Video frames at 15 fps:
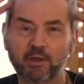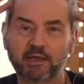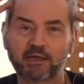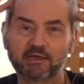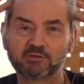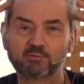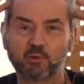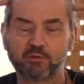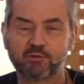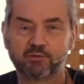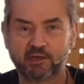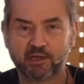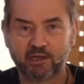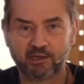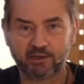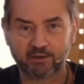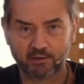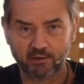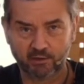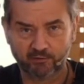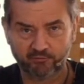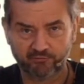makes with the
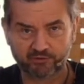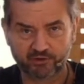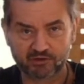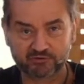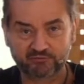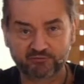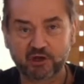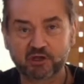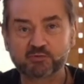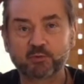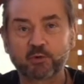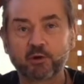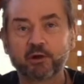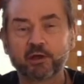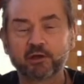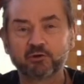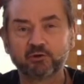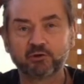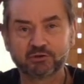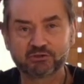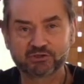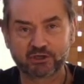first vertebra, and it
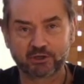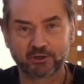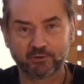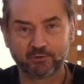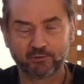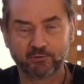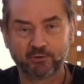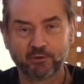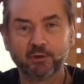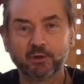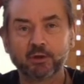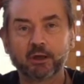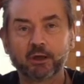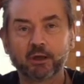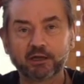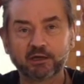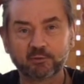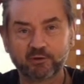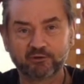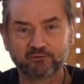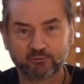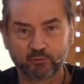can do so a
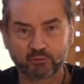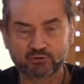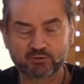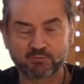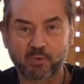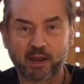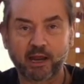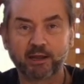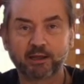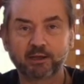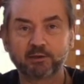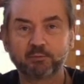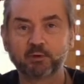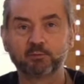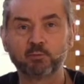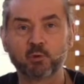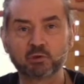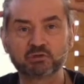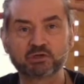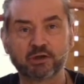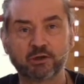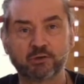little bit forwards and back, but
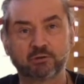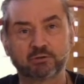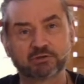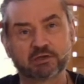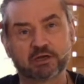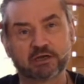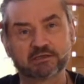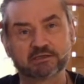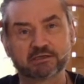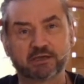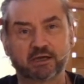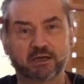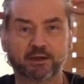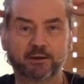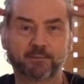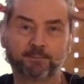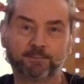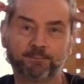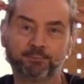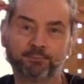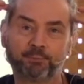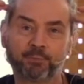more so side to side.
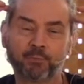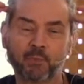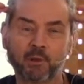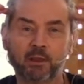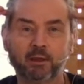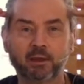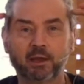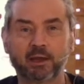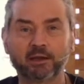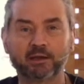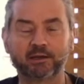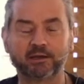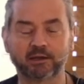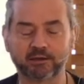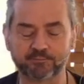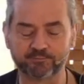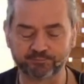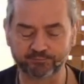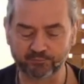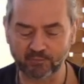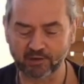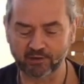And
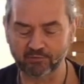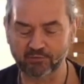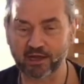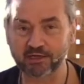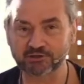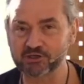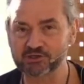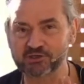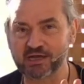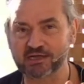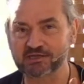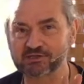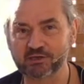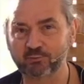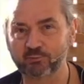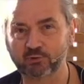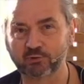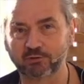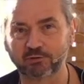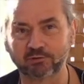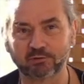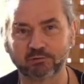um, that just that
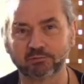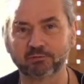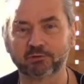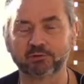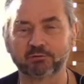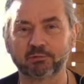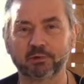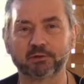simple